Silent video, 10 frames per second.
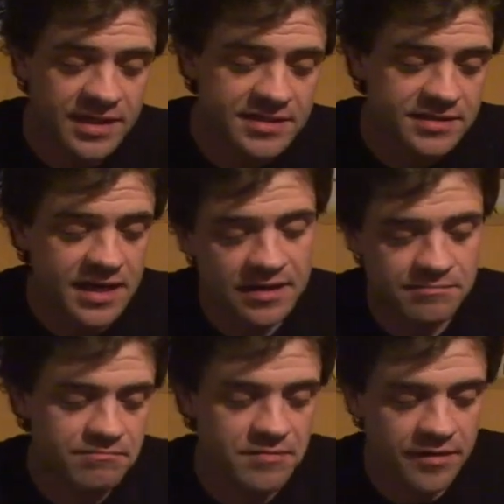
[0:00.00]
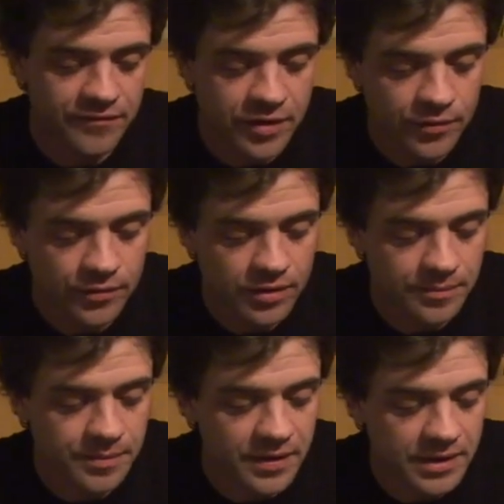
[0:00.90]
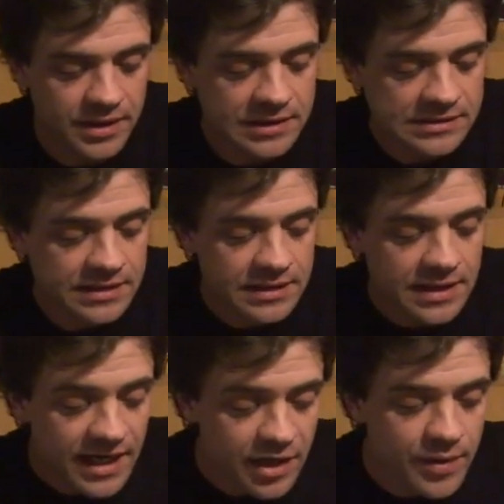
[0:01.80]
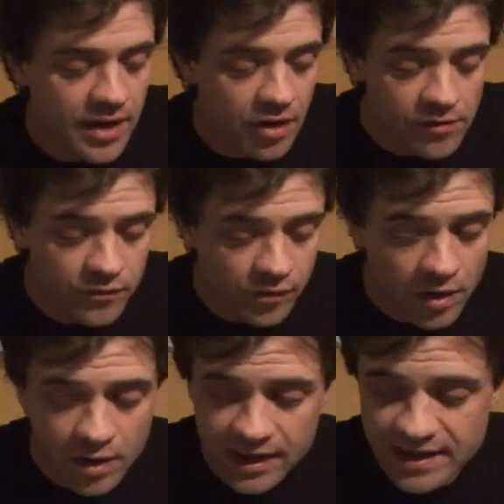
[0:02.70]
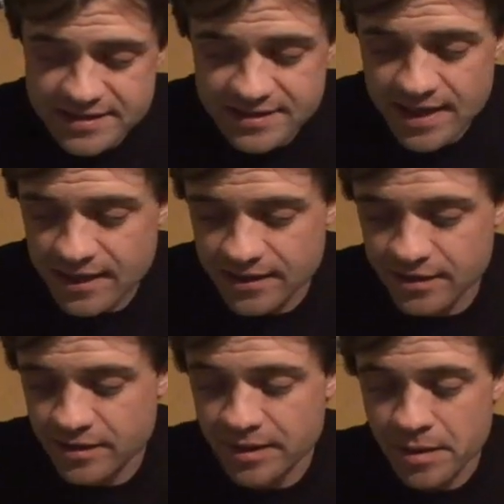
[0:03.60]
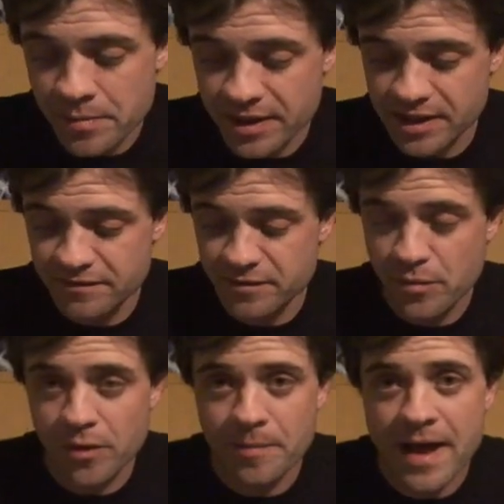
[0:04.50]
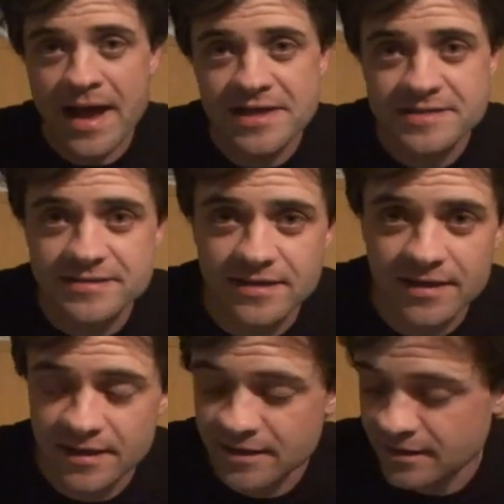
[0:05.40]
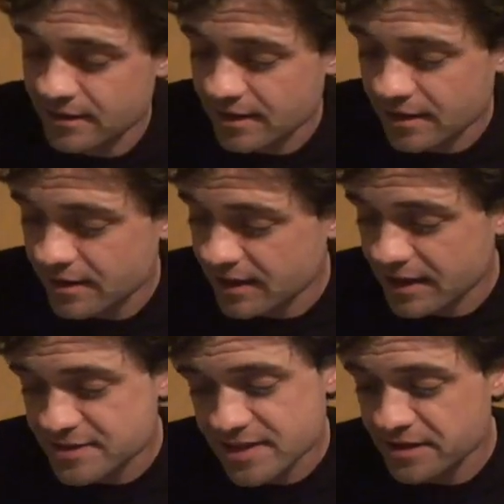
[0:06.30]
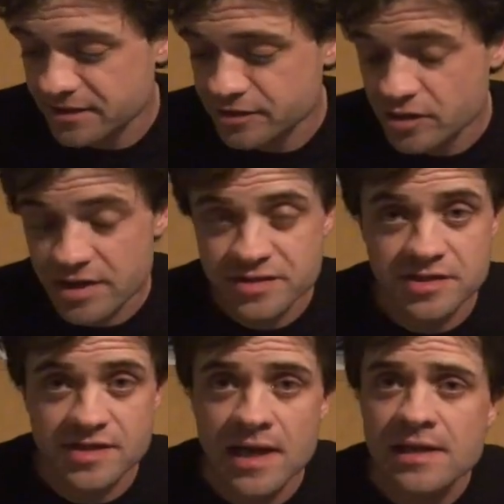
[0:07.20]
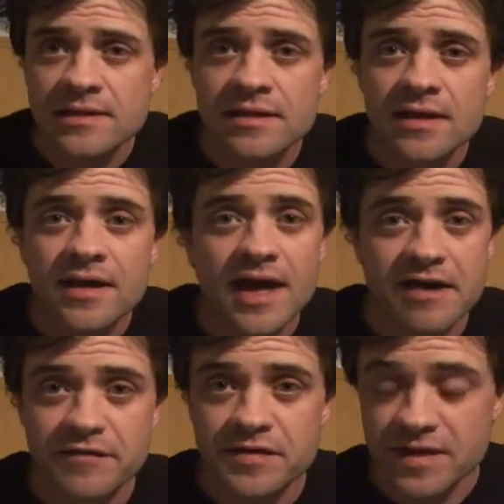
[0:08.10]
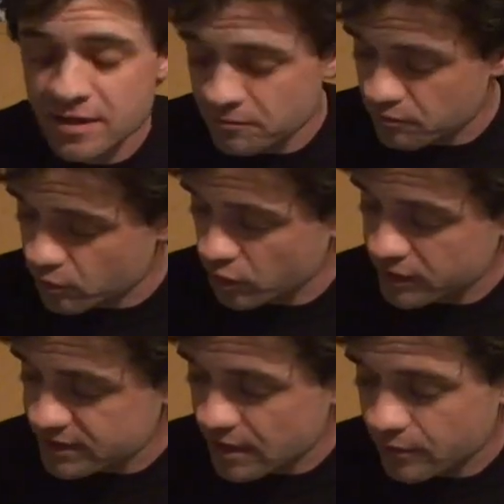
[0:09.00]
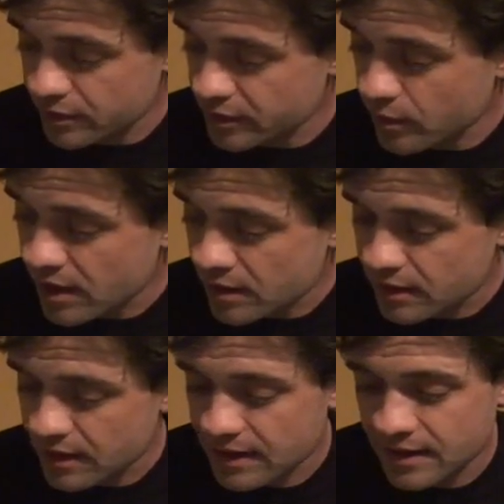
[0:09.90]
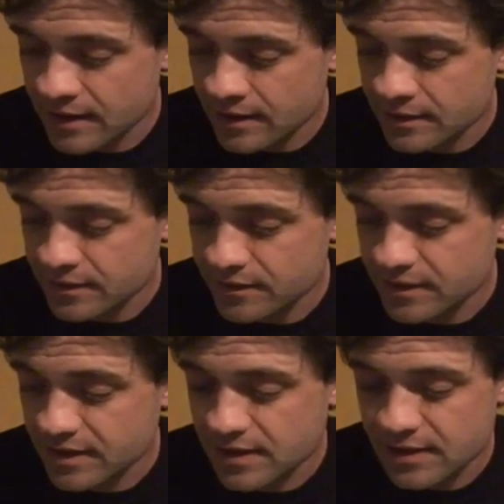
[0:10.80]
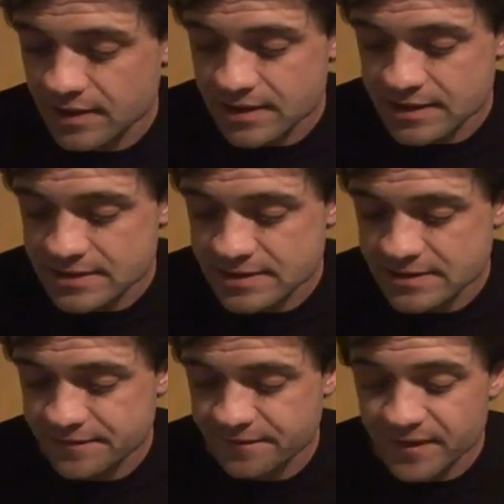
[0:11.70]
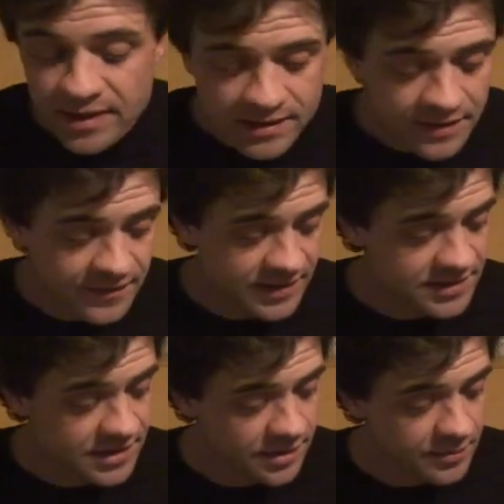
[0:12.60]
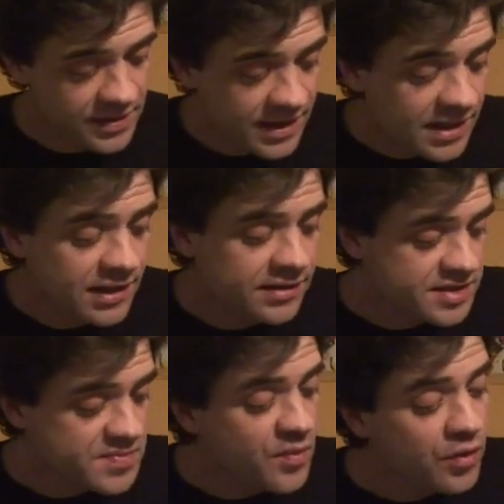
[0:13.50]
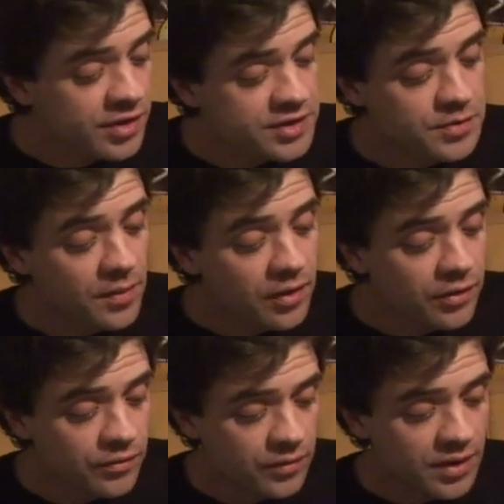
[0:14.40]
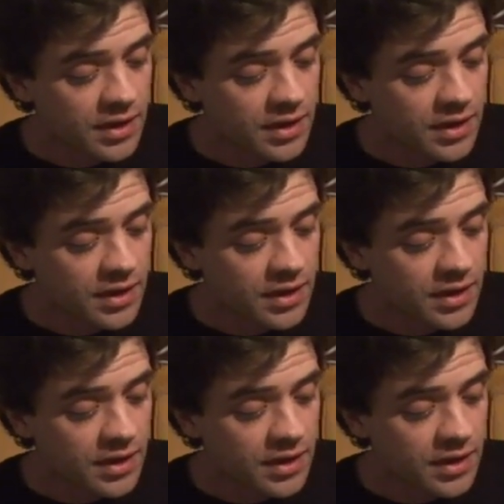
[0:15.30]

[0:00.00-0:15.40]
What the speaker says: that's kind of note. But anyway, overall, I gotta say, I'm gonna give the board a pass, and I gotta say that the trucks are solid. Everything worked out really well, and the fella that's gonna be getting this board tomorrow